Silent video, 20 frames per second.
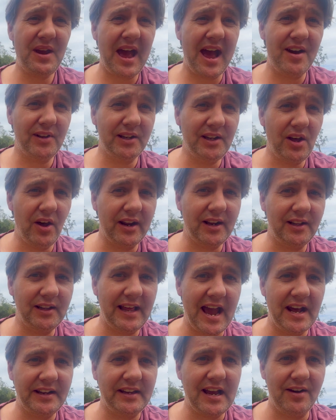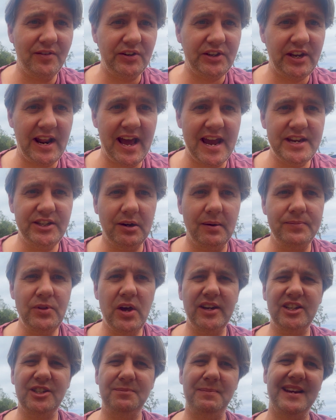have a lot of cloud cover today, so I'm
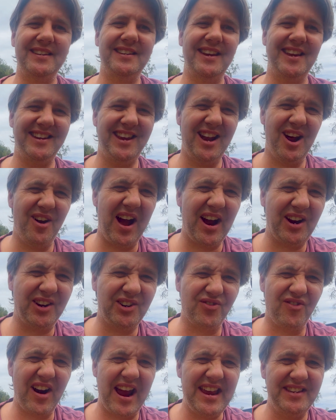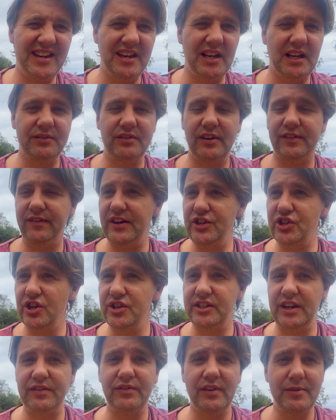not expecting, you know, a great deal of
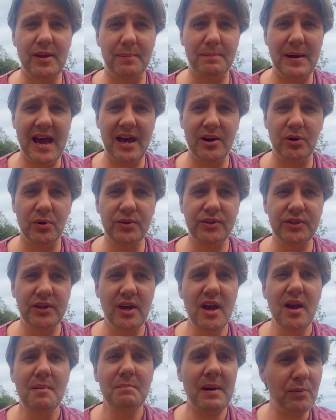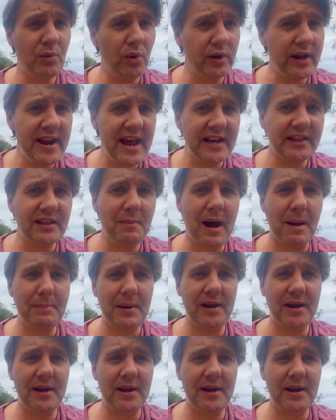efficiency from the panels, but we'll connect them up